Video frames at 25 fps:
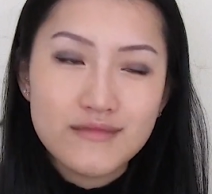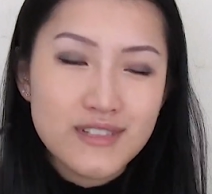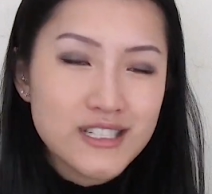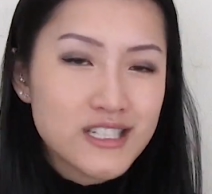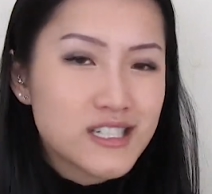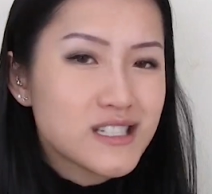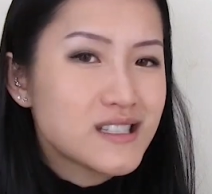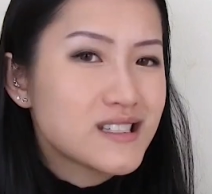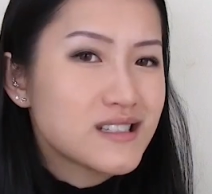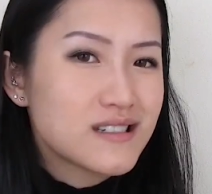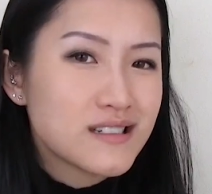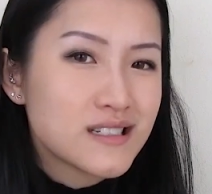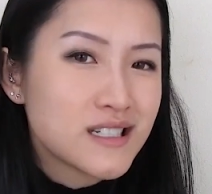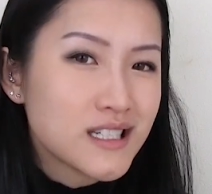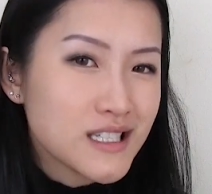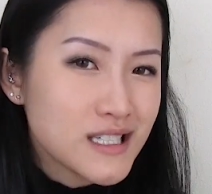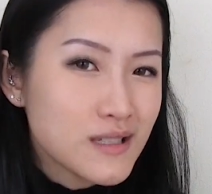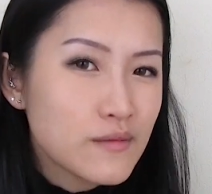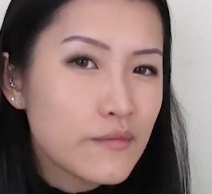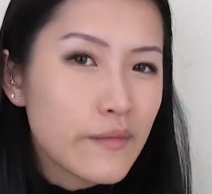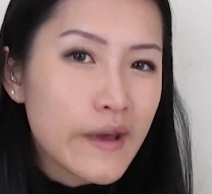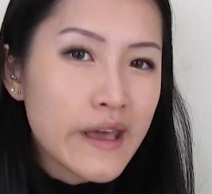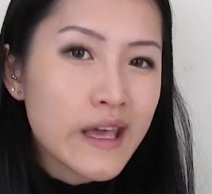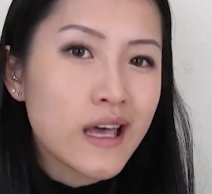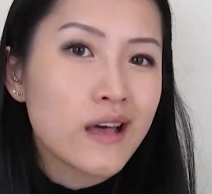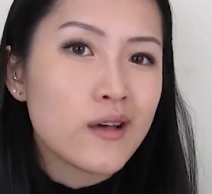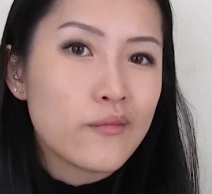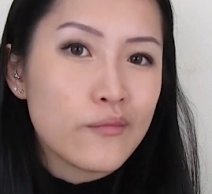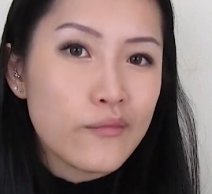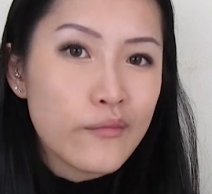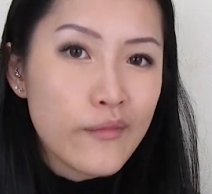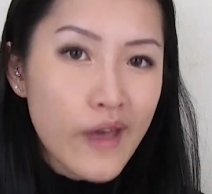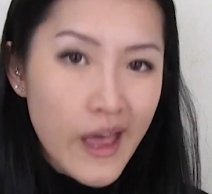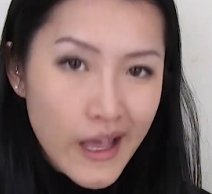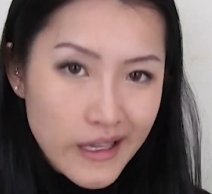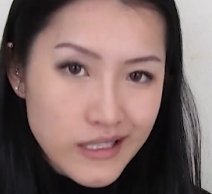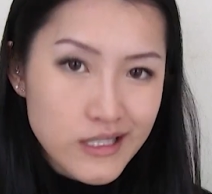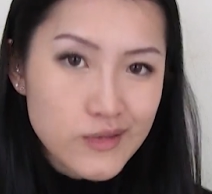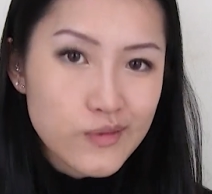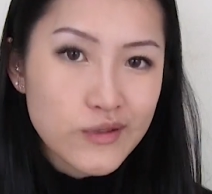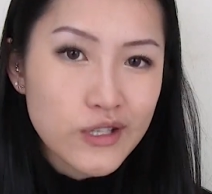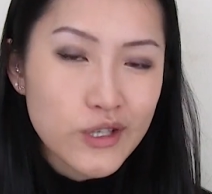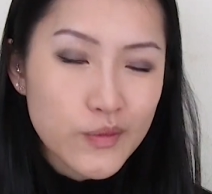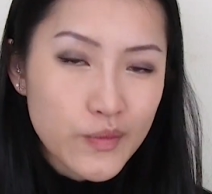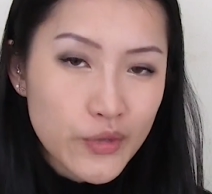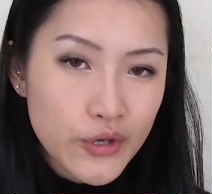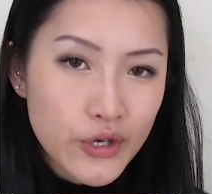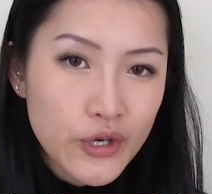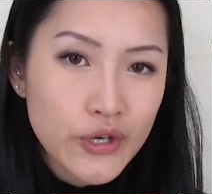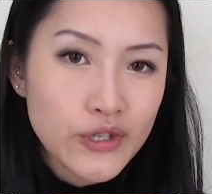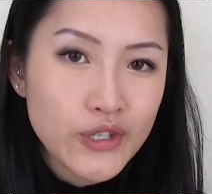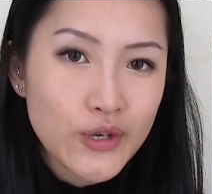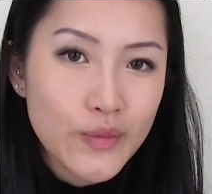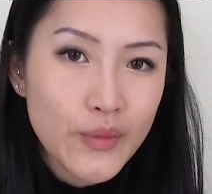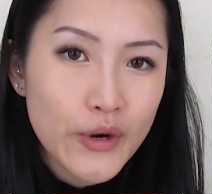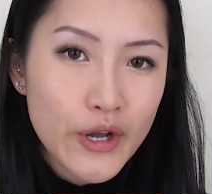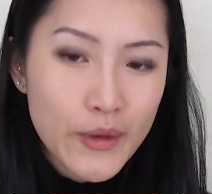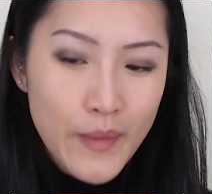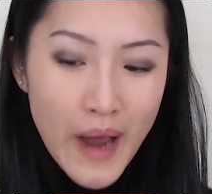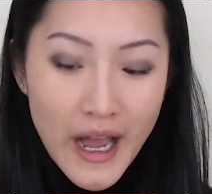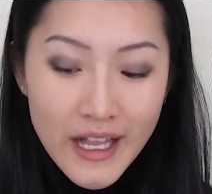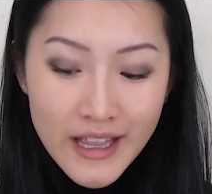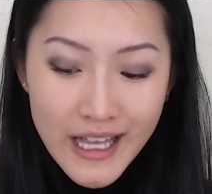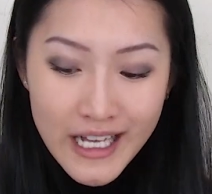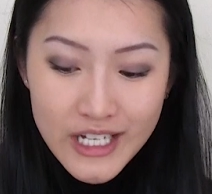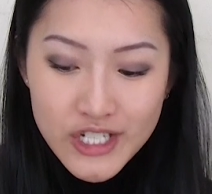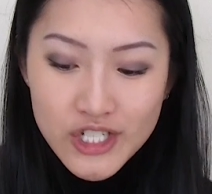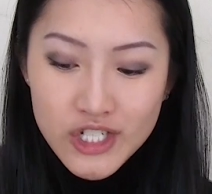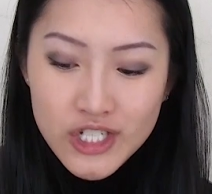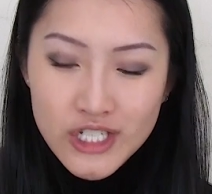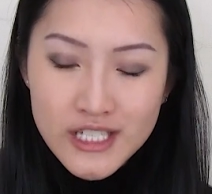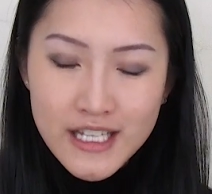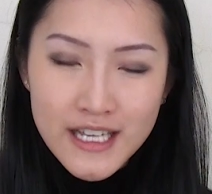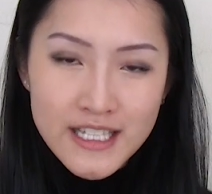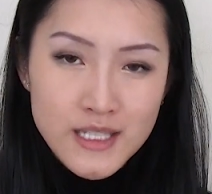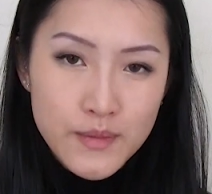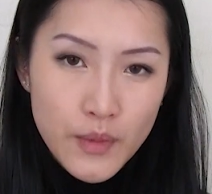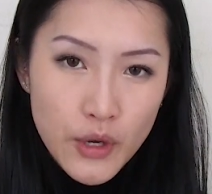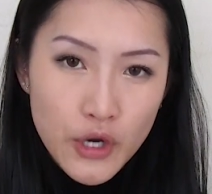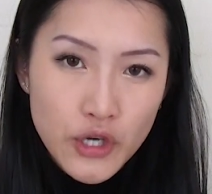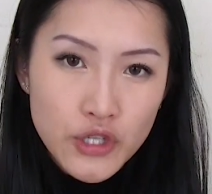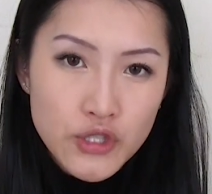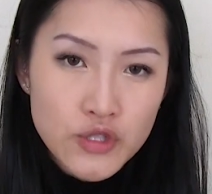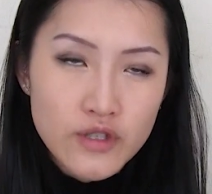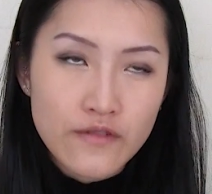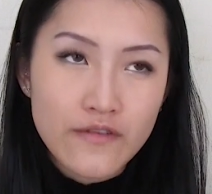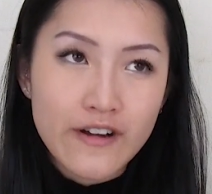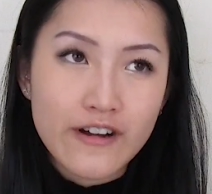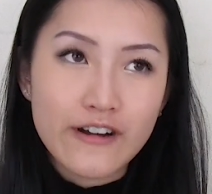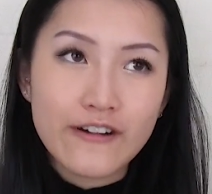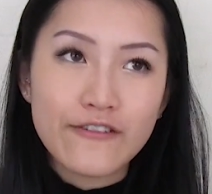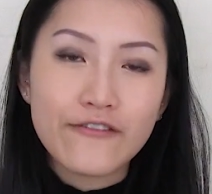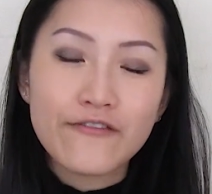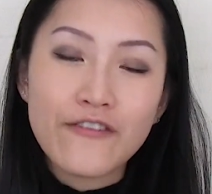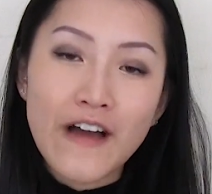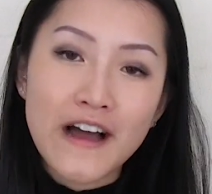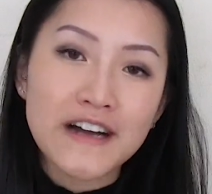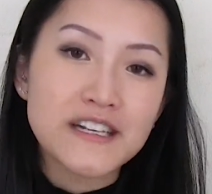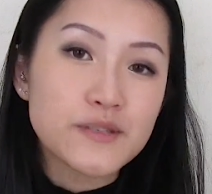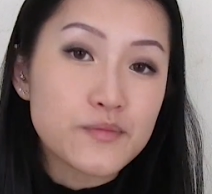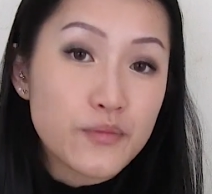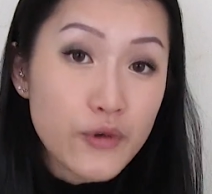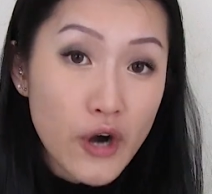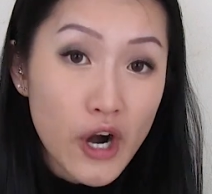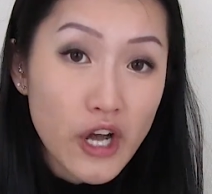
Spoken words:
it just doesn't make a mess when you put it on your bottom eyelashes as opposed to a very fat